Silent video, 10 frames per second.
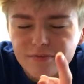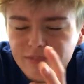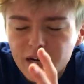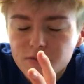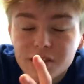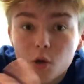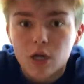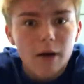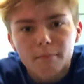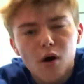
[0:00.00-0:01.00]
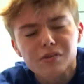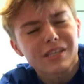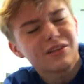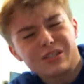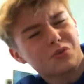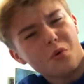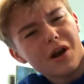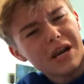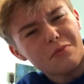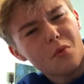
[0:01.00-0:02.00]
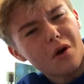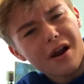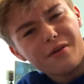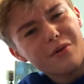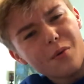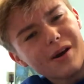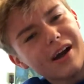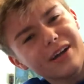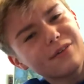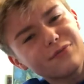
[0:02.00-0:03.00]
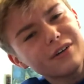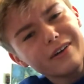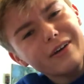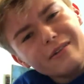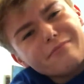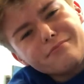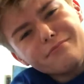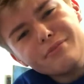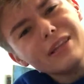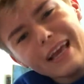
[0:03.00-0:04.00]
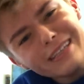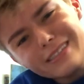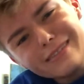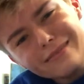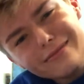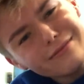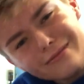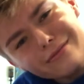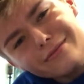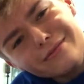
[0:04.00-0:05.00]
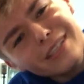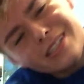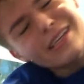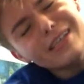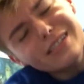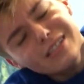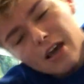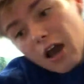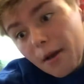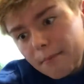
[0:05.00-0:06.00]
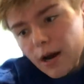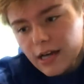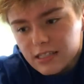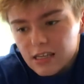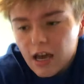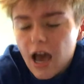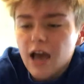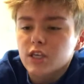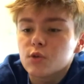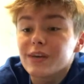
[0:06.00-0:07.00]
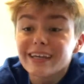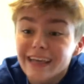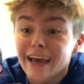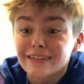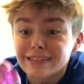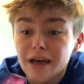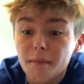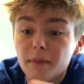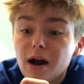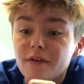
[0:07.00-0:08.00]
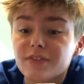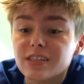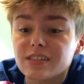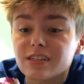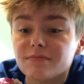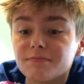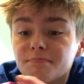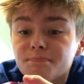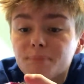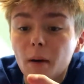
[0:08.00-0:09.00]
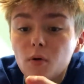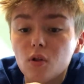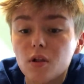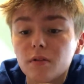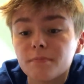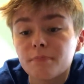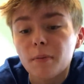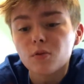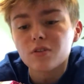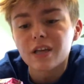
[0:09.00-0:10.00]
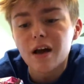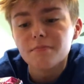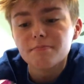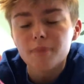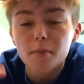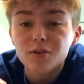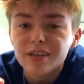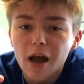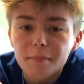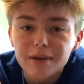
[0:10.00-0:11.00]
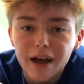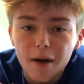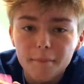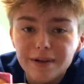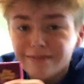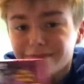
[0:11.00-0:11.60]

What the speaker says: they don't sell gumballs in the store anymore. I don't know what kind of place this is, but you can get some of this bubble yum gum,